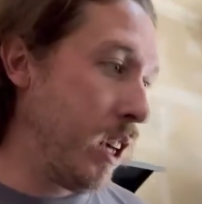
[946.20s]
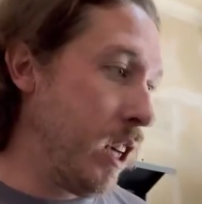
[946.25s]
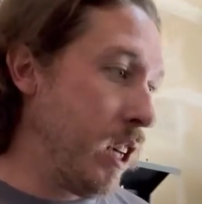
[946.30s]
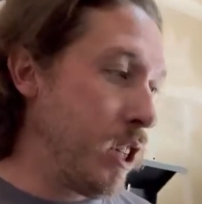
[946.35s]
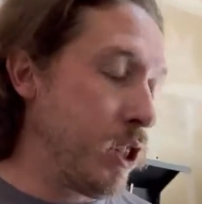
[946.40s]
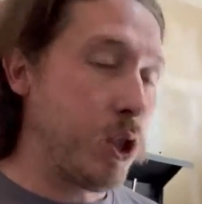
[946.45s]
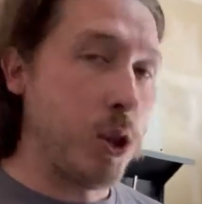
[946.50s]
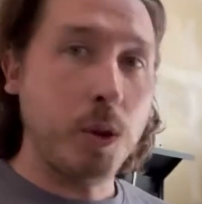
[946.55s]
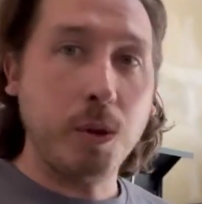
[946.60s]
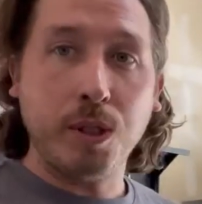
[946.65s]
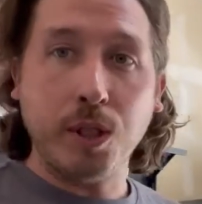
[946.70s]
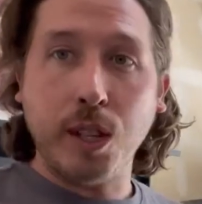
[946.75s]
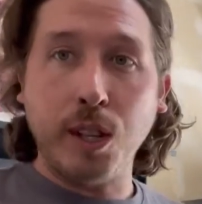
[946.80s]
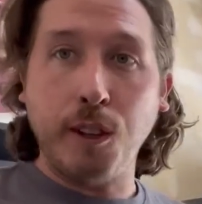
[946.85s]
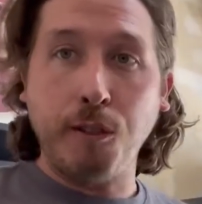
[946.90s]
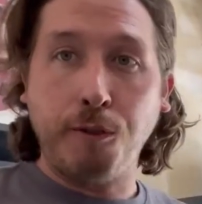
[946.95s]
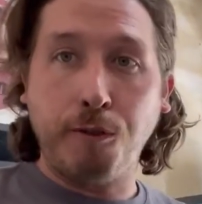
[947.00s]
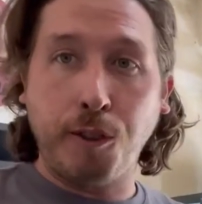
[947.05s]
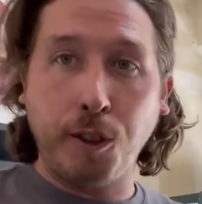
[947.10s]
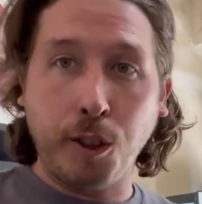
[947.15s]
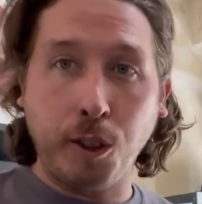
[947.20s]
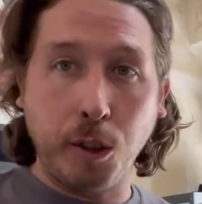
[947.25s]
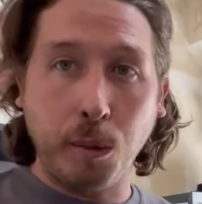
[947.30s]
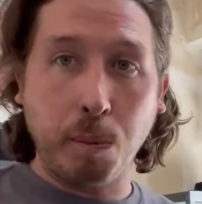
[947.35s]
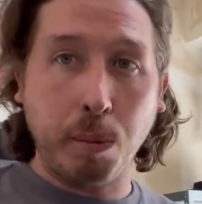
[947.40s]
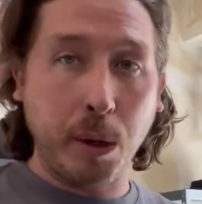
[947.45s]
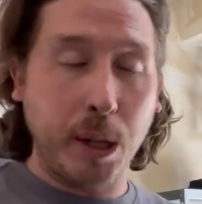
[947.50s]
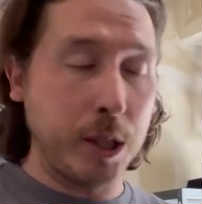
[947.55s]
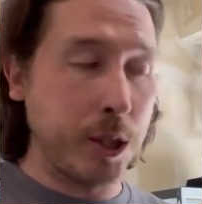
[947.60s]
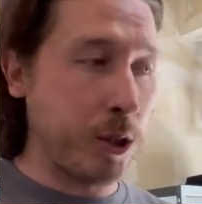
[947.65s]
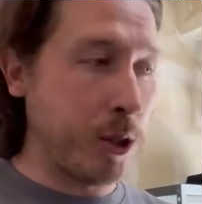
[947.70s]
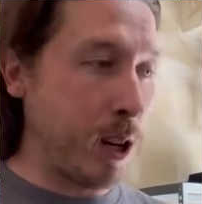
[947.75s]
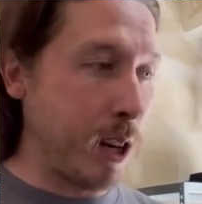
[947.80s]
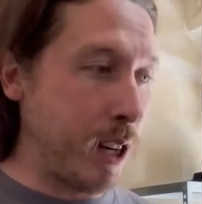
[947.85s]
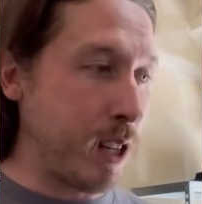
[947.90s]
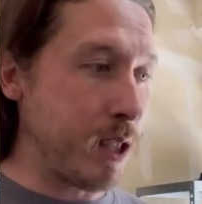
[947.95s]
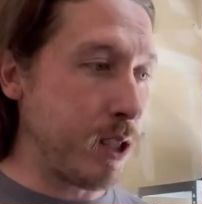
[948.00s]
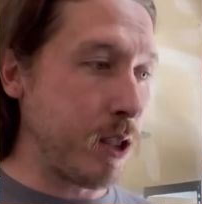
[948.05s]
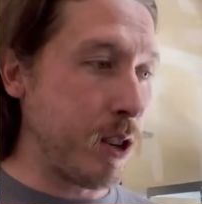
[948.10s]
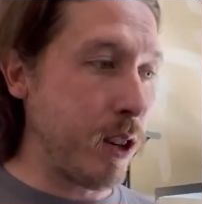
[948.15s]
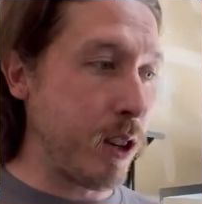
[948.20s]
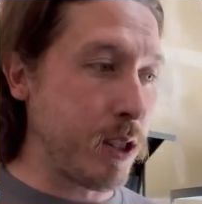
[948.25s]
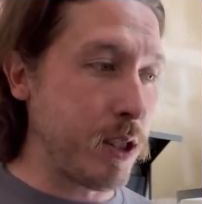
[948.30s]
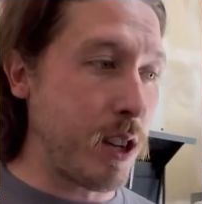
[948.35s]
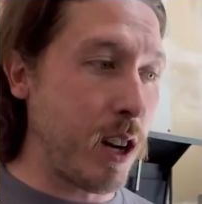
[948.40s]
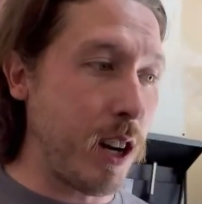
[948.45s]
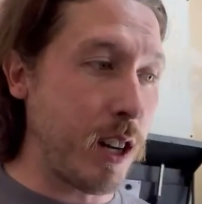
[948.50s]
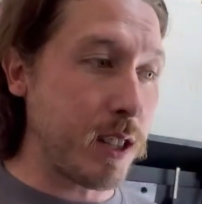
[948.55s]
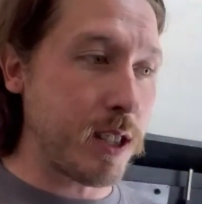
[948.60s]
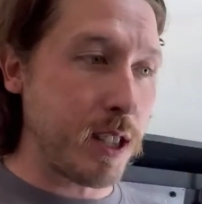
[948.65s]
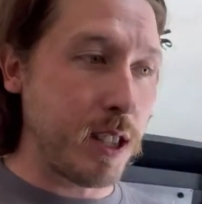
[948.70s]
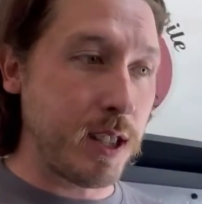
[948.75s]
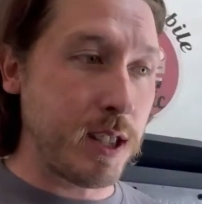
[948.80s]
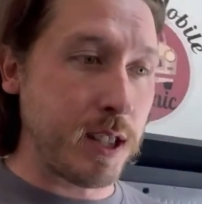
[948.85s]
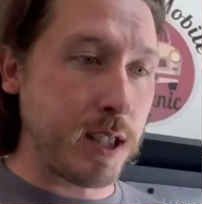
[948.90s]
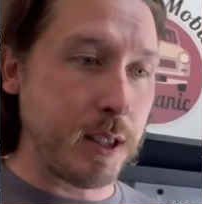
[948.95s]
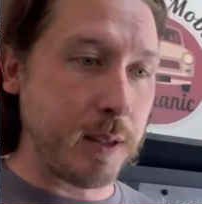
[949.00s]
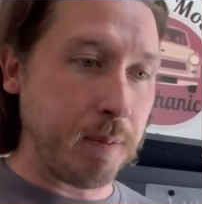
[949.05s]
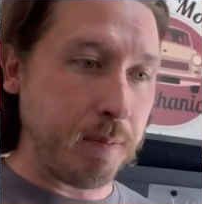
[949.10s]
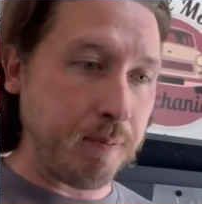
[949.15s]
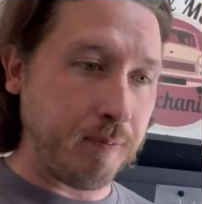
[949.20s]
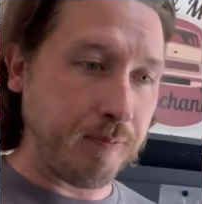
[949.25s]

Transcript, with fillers: So it's gonna fill and pressurize our exhaust system